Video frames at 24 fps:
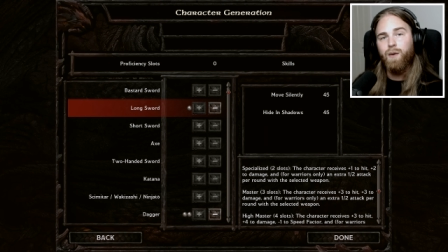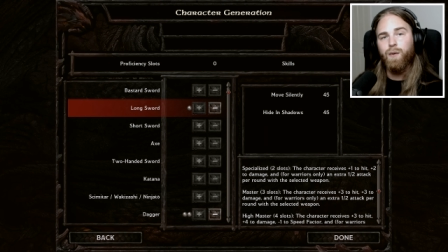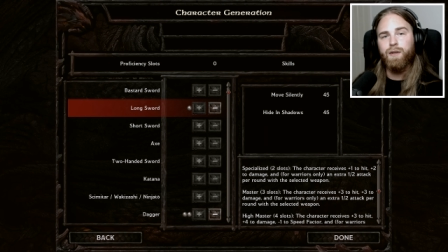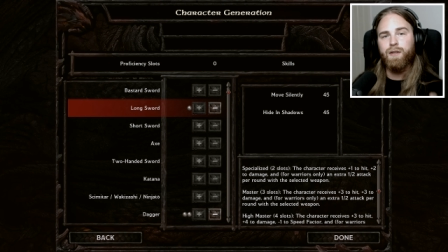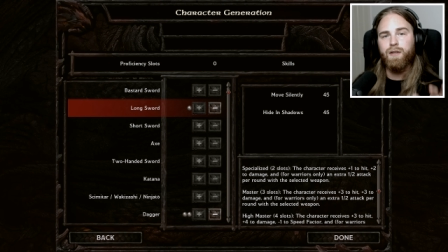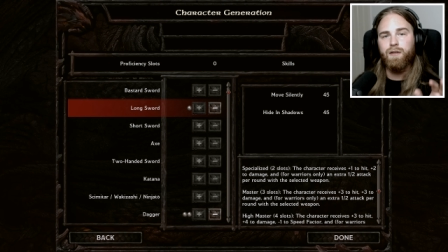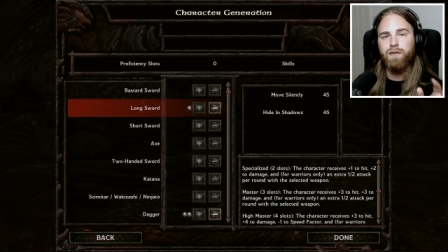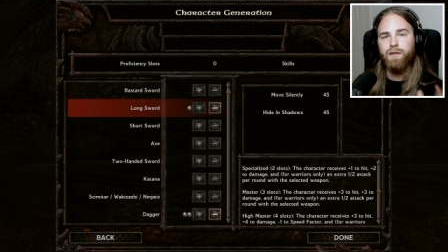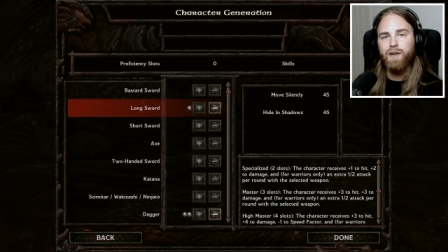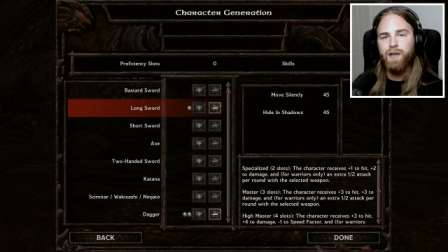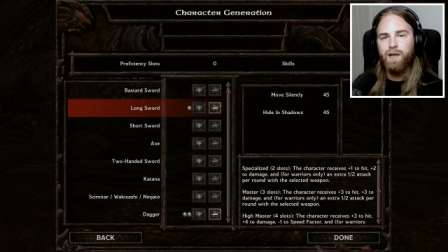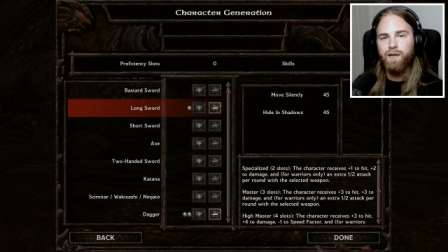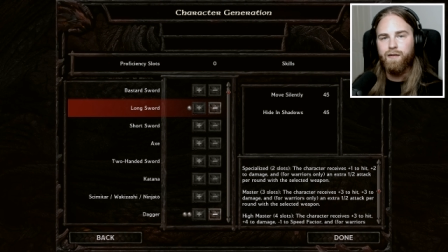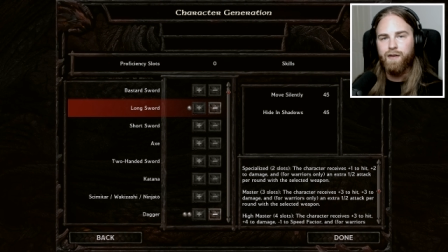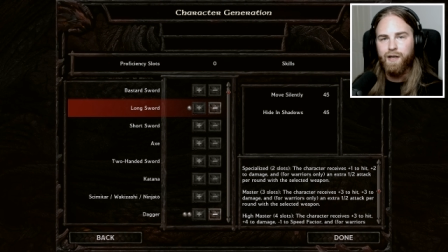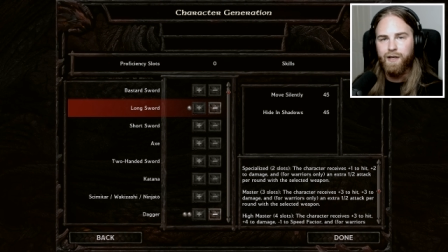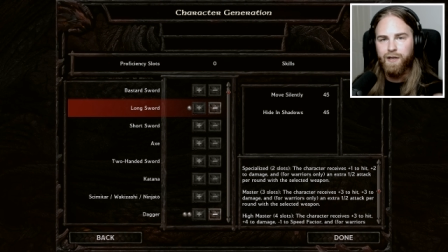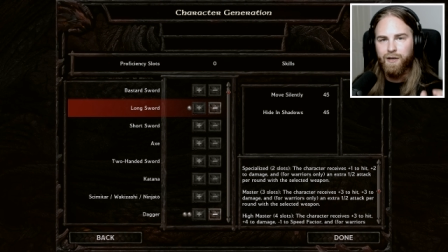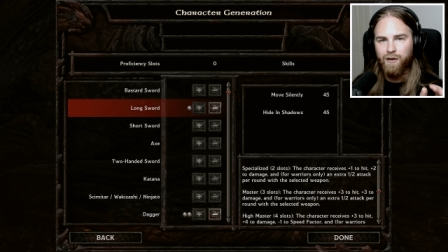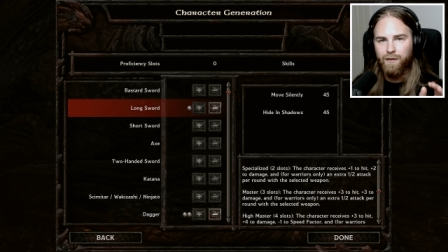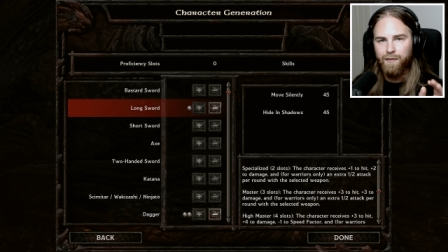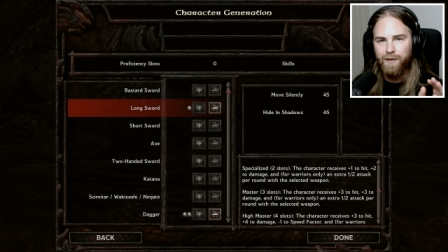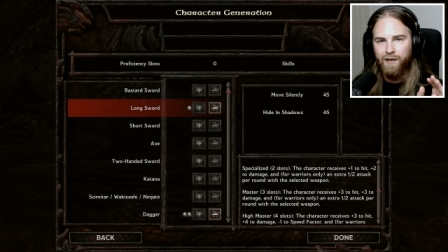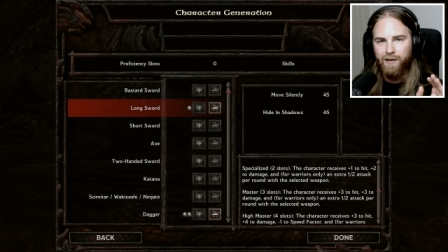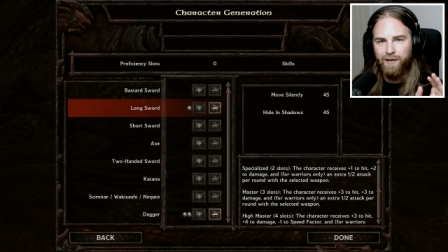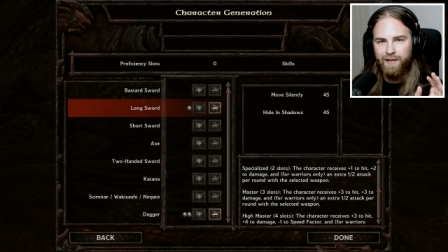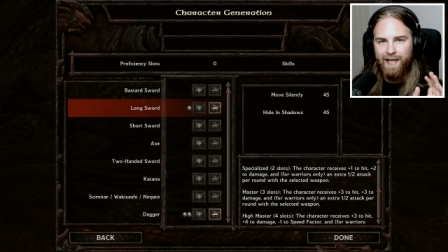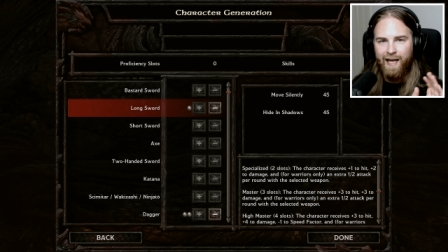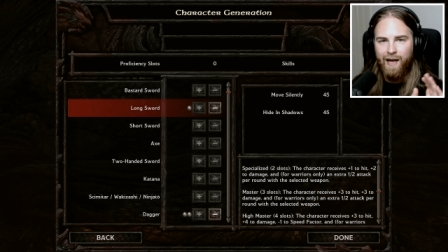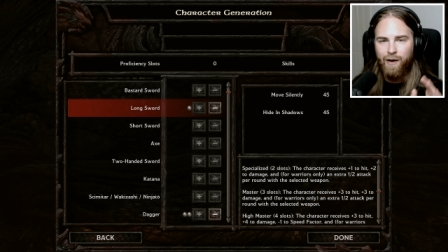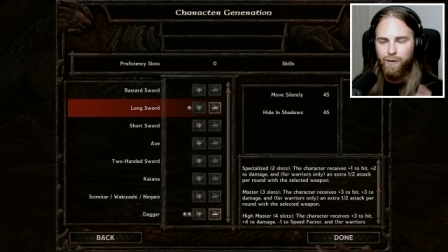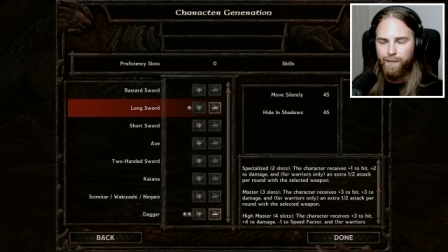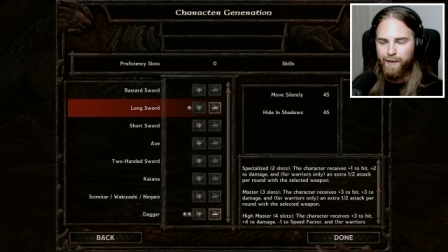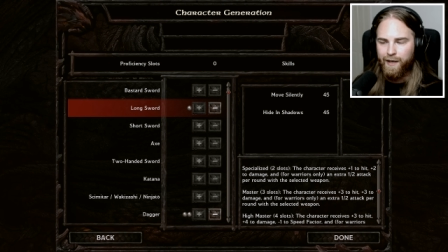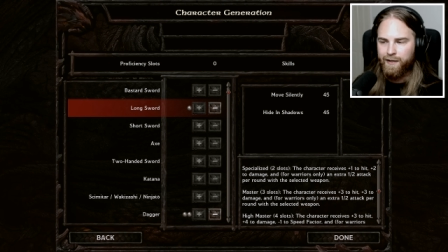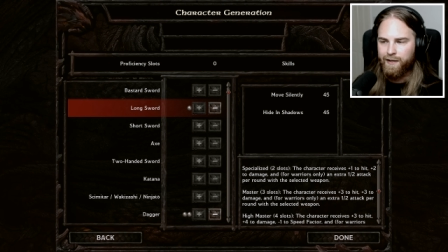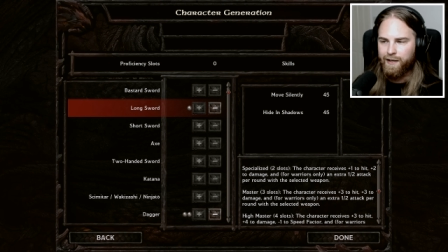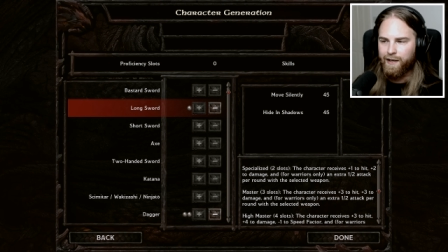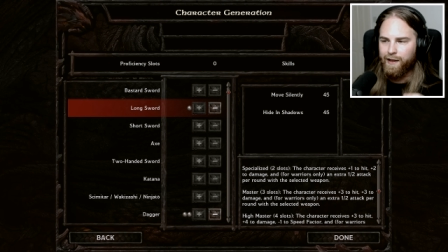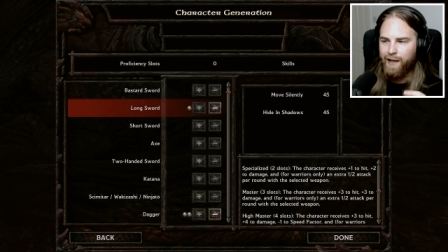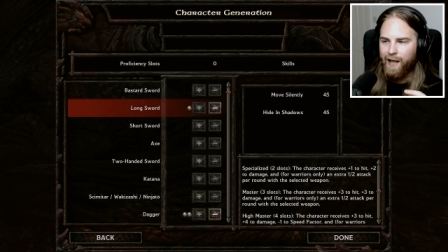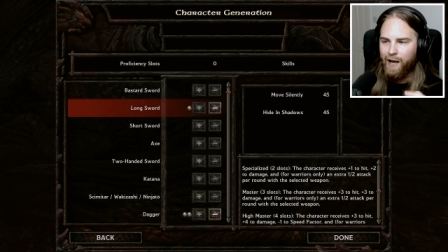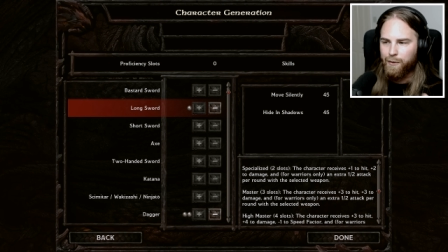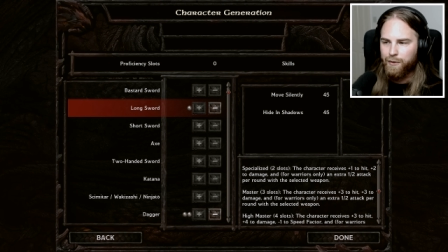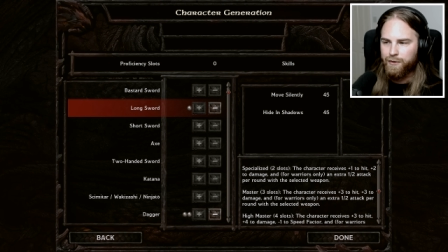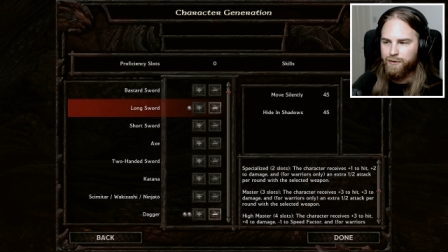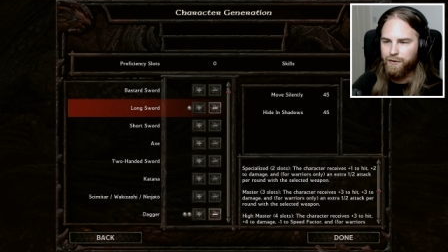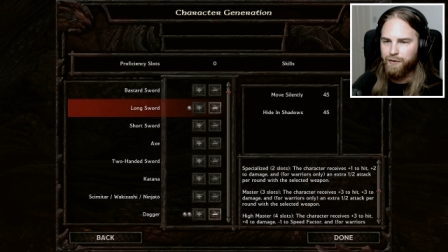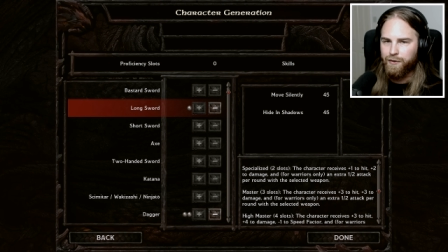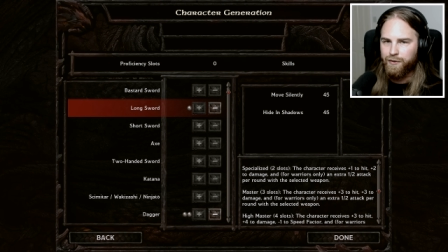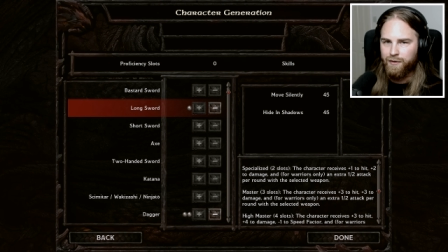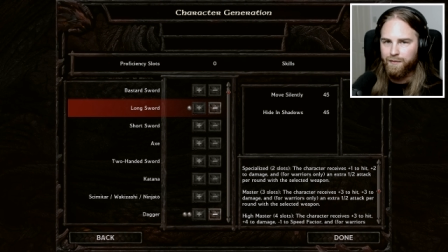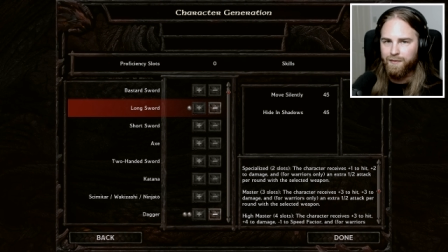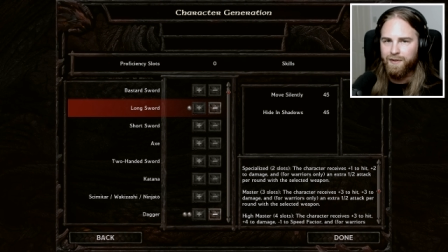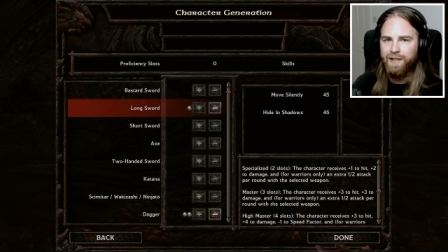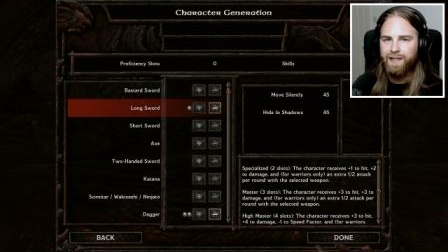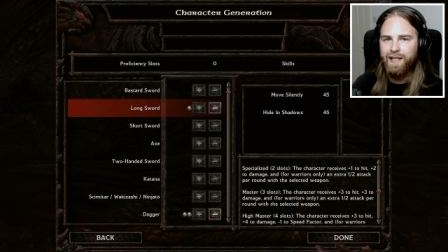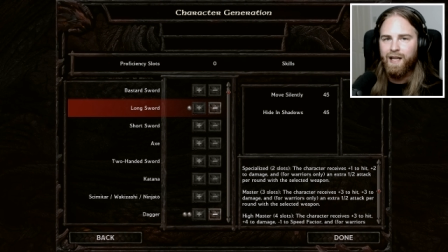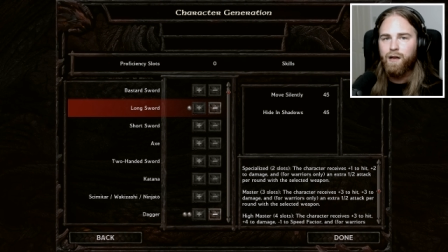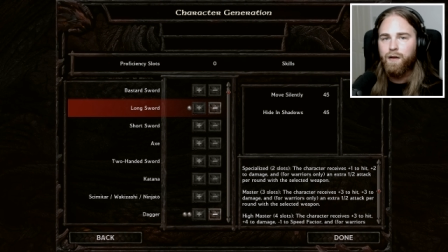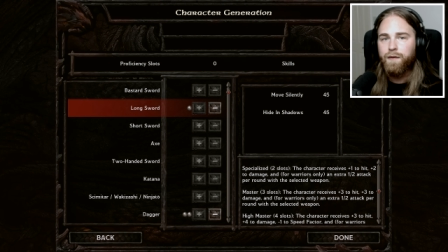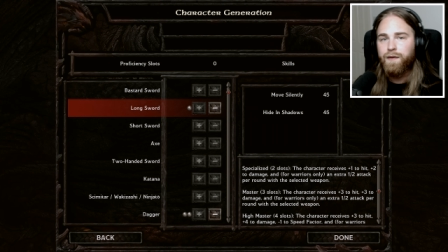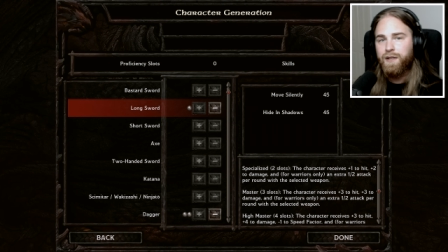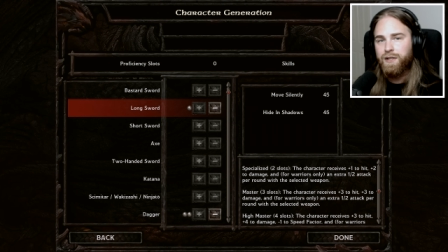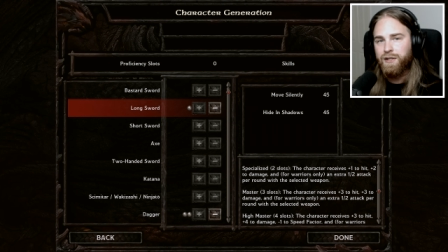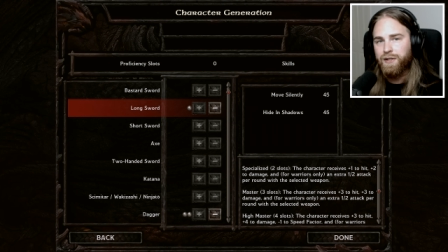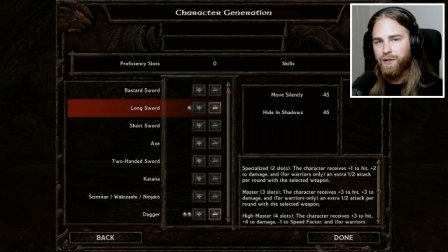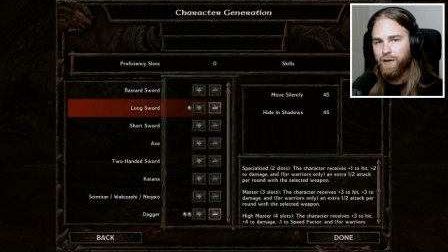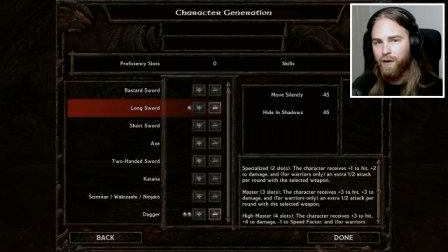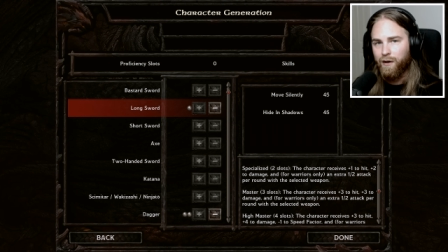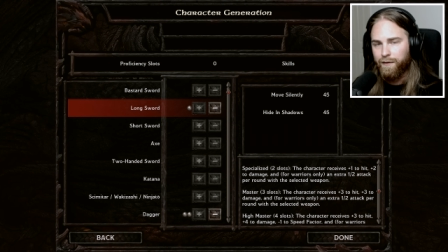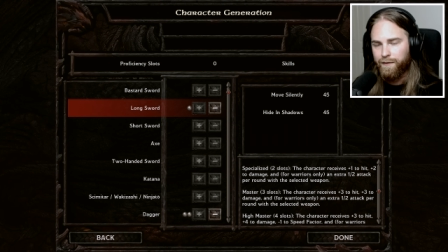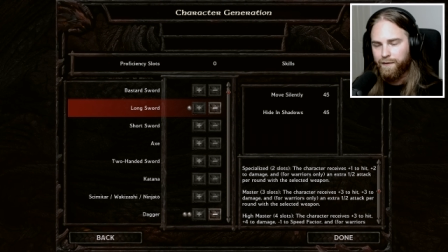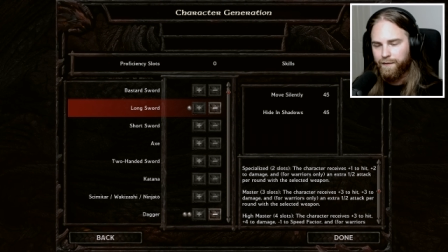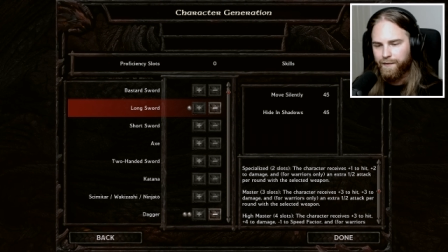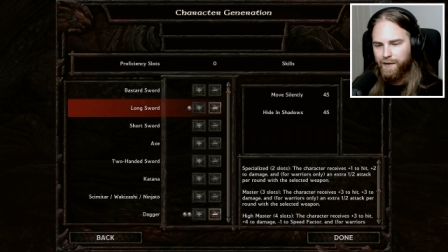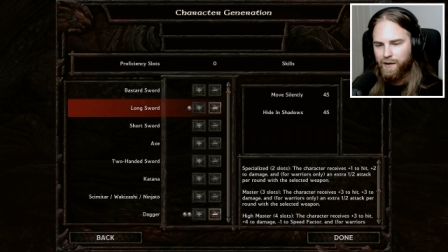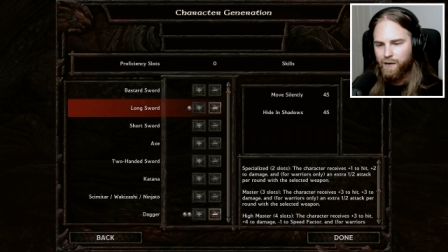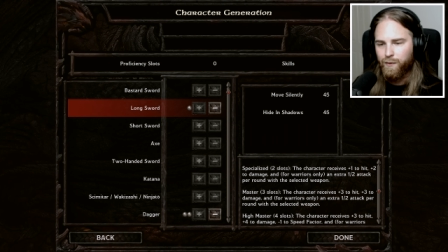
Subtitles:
which is really, really good because that will basically allow us to do some stealthy stuff,